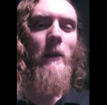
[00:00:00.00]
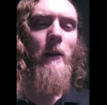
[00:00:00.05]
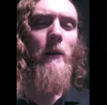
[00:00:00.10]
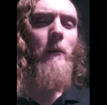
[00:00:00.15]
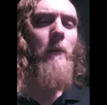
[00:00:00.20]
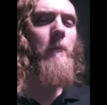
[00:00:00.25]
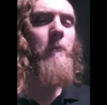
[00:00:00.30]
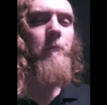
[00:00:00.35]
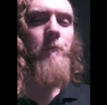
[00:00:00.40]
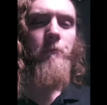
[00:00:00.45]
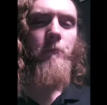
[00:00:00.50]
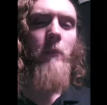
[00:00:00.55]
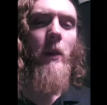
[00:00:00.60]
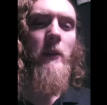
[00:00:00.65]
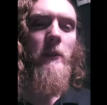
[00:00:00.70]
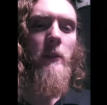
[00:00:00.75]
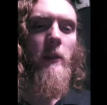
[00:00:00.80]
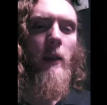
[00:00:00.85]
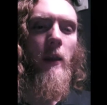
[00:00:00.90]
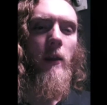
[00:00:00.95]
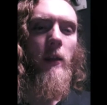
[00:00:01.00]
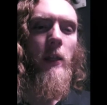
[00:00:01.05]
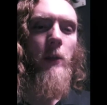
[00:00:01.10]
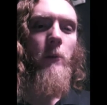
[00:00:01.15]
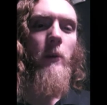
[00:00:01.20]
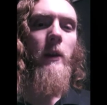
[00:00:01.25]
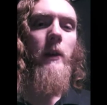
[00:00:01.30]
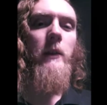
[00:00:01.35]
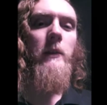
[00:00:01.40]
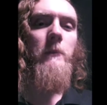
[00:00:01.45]
basic alleyways,
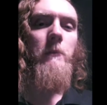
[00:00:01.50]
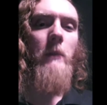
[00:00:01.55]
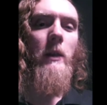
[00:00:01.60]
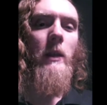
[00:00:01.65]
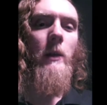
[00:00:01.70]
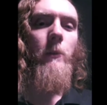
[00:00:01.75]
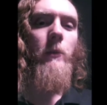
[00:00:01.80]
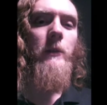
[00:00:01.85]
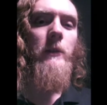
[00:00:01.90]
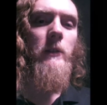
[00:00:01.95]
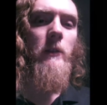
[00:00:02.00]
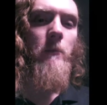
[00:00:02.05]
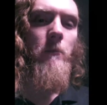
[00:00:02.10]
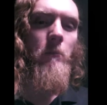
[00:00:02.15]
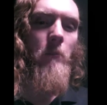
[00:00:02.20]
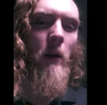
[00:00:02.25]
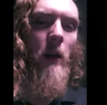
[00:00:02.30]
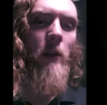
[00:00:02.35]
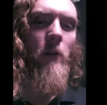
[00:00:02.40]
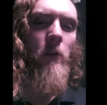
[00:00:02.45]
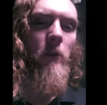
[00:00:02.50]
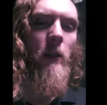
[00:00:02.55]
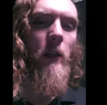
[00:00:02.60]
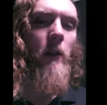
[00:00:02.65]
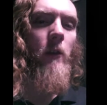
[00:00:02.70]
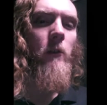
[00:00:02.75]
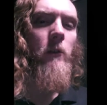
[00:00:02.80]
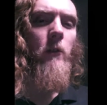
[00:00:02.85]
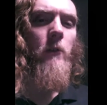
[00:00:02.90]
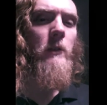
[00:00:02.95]
meet up with some minor characters if
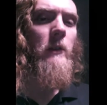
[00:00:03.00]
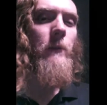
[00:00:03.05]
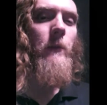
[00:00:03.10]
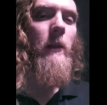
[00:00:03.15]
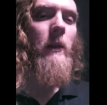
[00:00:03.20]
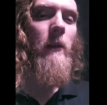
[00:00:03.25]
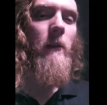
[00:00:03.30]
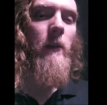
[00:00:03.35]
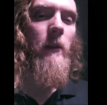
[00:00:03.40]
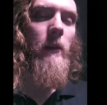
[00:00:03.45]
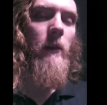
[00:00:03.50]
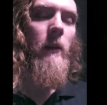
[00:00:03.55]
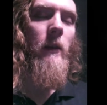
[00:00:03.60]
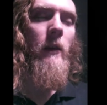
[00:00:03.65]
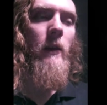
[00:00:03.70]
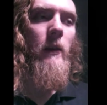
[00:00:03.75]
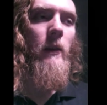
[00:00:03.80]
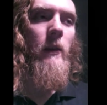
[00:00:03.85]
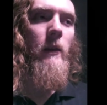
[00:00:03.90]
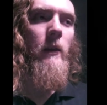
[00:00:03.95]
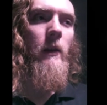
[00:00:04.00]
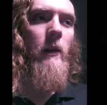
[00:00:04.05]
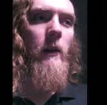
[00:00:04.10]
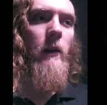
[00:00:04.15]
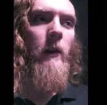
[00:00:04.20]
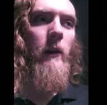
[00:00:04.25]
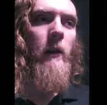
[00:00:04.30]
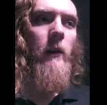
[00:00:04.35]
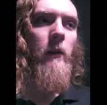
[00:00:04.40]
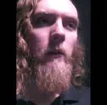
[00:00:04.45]
anything,
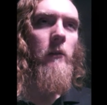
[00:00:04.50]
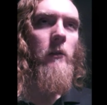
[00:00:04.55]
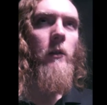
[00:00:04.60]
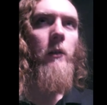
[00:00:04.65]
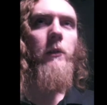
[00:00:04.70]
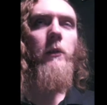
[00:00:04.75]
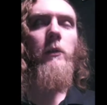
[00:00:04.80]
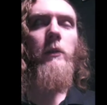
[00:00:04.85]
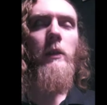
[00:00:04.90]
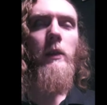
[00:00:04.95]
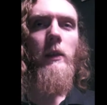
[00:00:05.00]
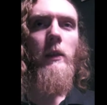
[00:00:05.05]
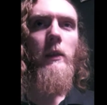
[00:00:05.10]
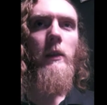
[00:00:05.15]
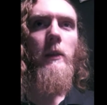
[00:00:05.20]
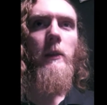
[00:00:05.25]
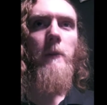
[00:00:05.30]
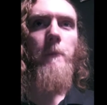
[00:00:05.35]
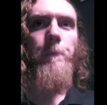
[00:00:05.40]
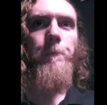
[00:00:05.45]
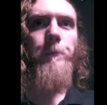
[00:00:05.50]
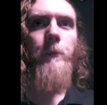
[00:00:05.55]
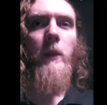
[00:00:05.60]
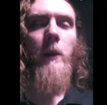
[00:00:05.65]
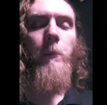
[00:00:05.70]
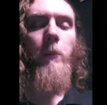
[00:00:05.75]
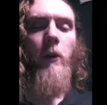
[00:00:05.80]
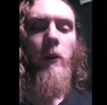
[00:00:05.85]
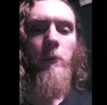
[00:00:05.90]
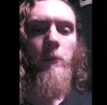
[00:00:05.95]
go through the
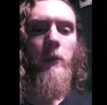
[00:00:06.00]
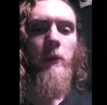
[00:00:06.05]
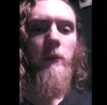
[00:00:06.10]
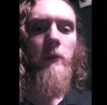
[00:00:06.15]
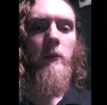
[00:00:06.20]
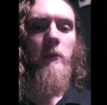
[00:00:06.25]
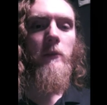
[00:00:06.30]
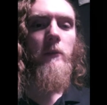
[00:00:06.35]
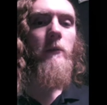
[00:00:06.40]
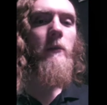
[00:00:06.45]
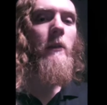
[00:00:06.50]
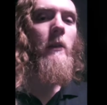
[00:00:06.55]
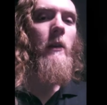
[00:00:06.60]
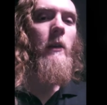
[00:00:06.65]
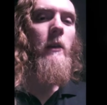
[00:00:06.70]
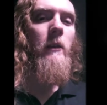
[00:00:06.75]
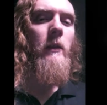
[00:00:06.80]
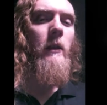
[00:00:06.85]
apartments. That's like the